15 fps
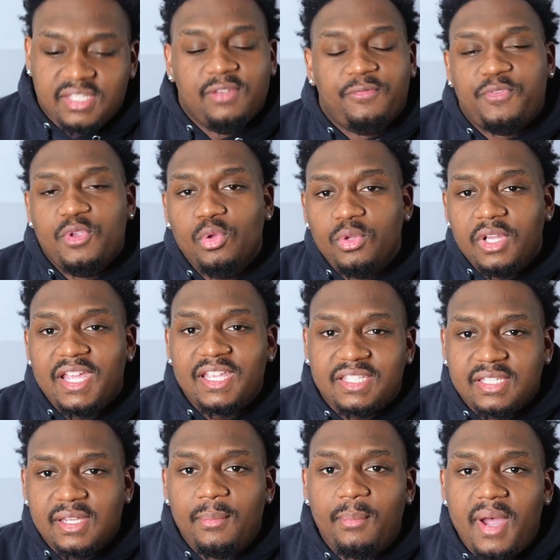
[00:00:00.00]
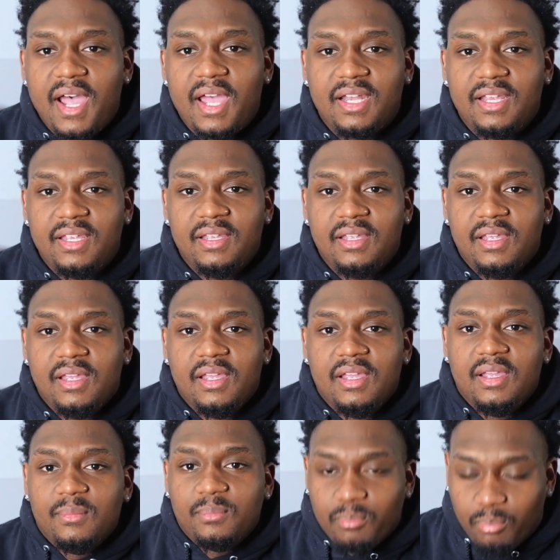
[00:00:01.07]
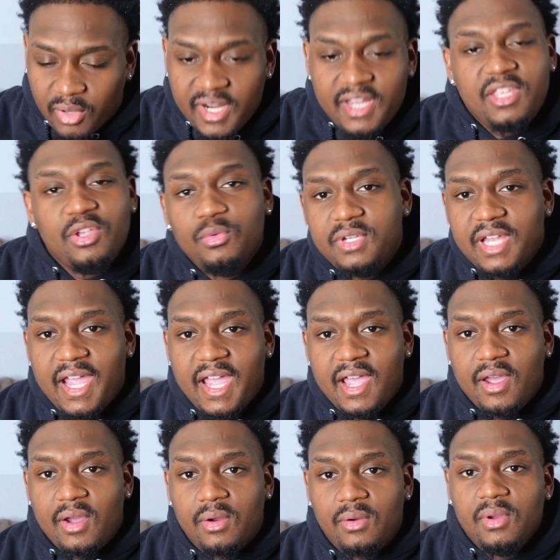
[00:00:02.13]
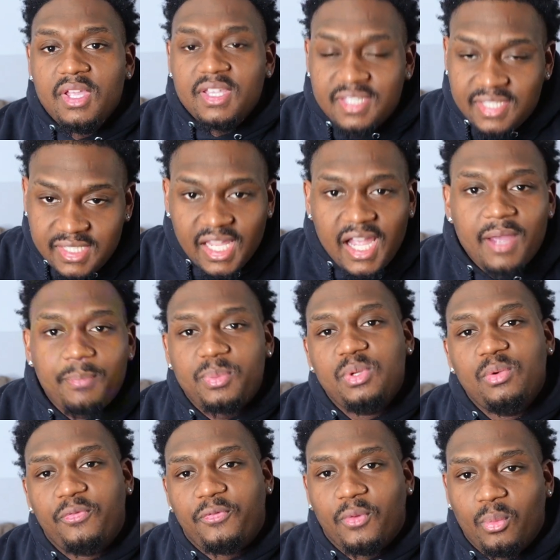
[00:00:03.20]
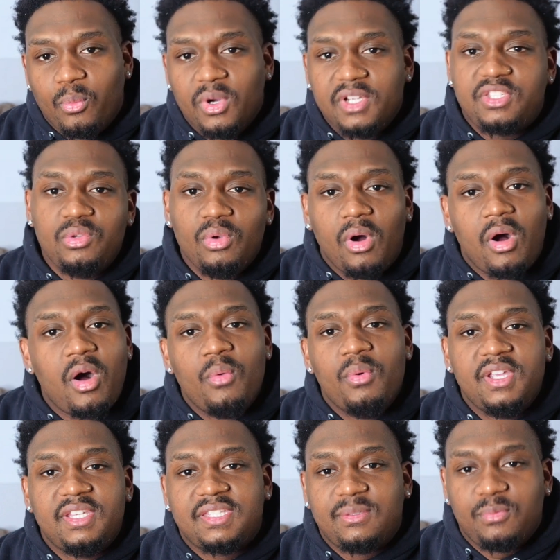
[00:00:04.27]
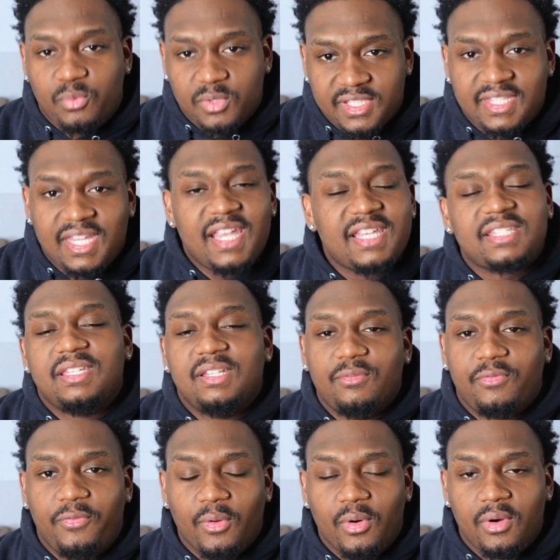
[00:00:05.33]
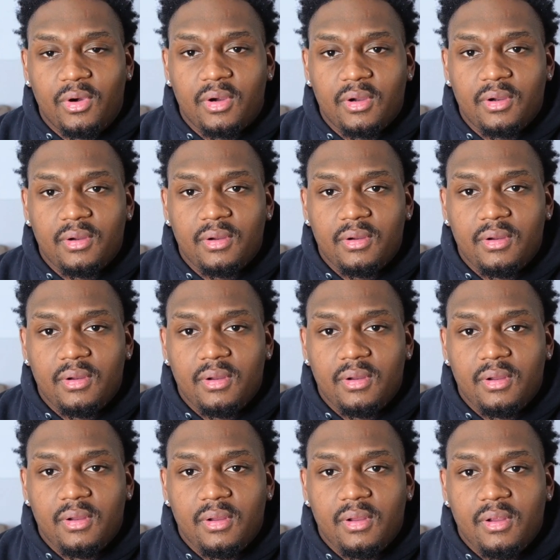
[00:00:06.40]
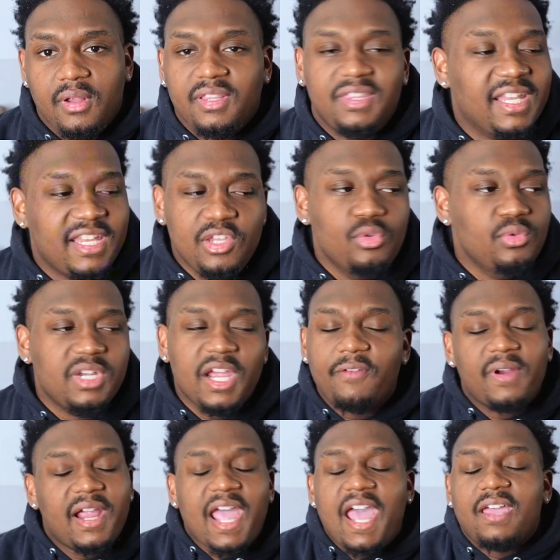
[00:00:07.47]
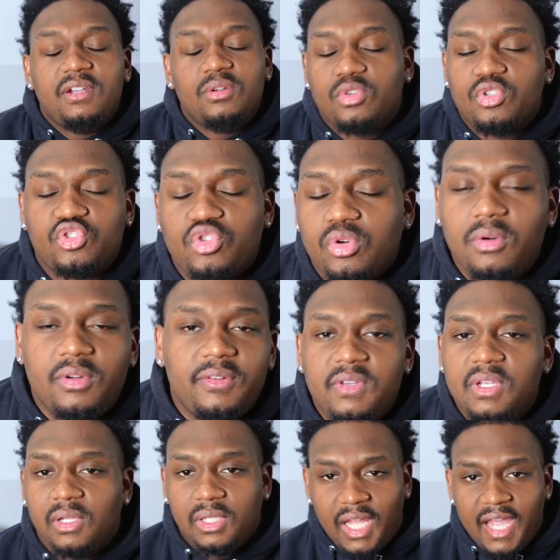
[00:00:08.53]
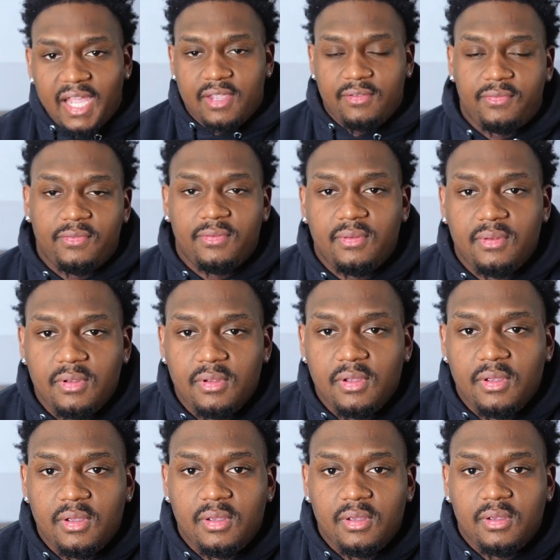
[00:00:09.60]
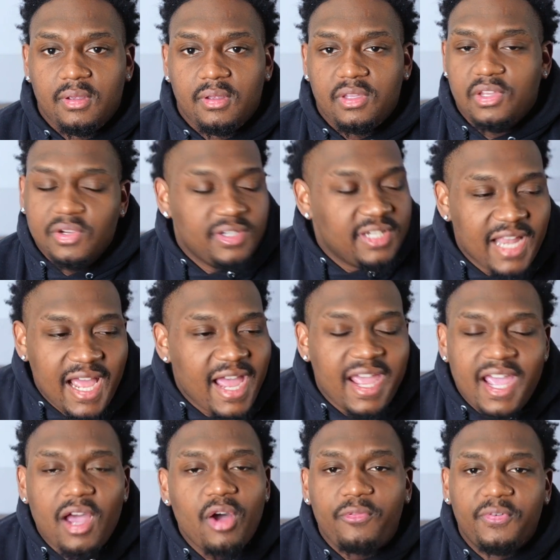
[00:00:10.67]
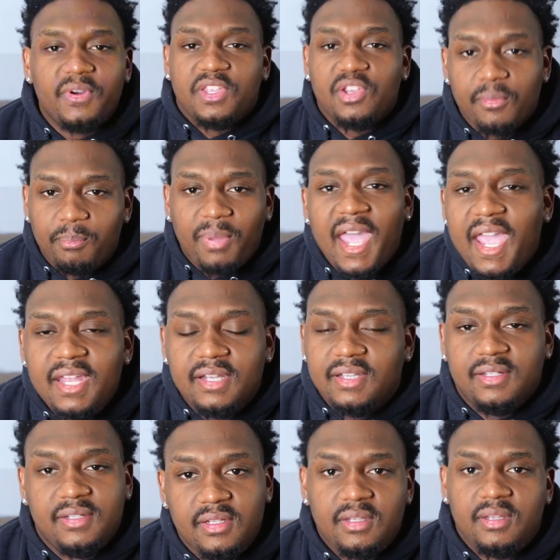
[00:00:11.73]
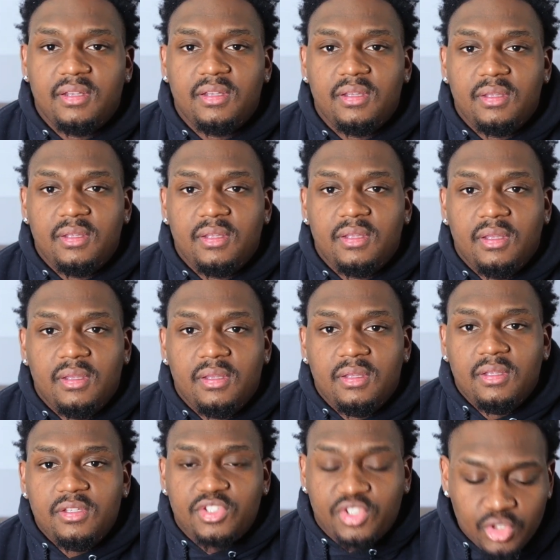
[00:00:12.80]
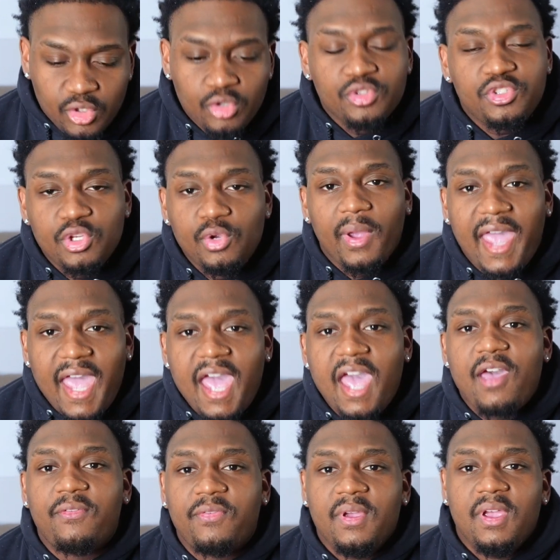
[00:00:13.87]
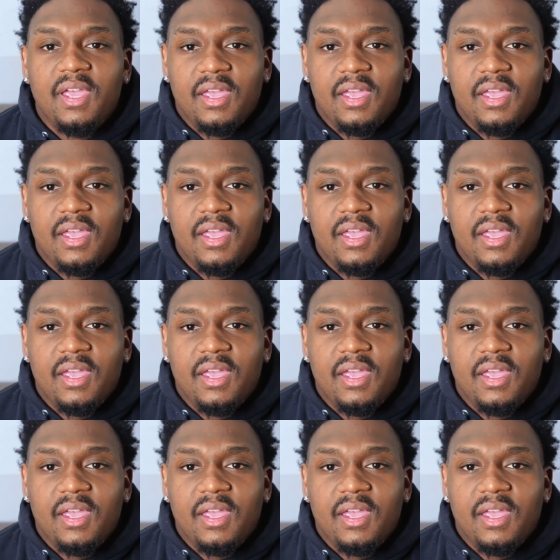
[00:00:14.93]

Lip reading: if you let somebody bring you down, stop you for what you always was destined for, then you never had no control of your life. You're not alpha, you're beta. Soon as you have